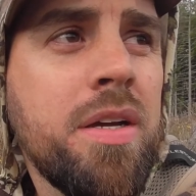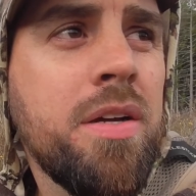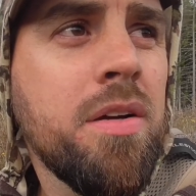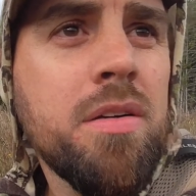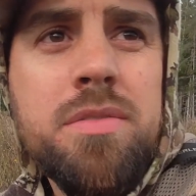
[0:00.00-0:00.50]

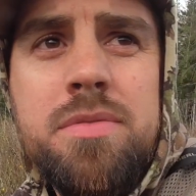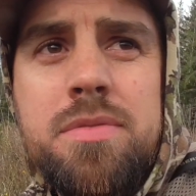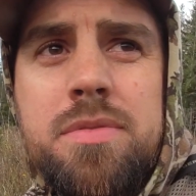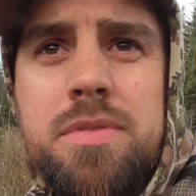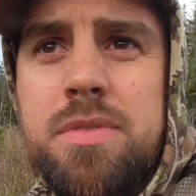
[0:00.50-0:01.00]
here.
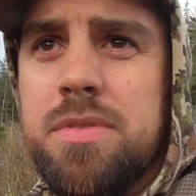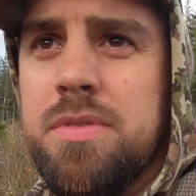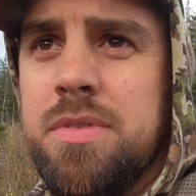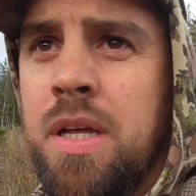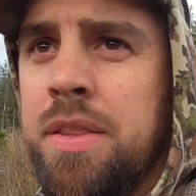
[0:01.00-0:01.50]

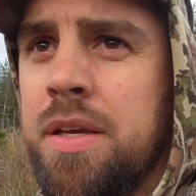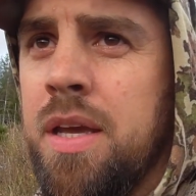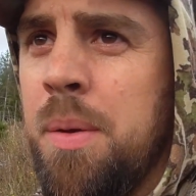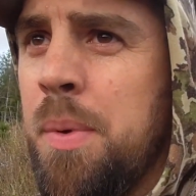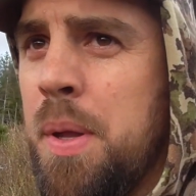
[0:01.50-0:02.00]
Nothing
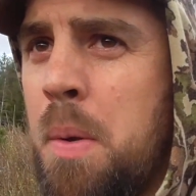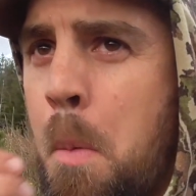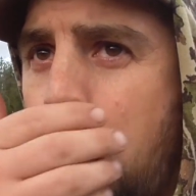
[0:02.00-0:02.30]
came in.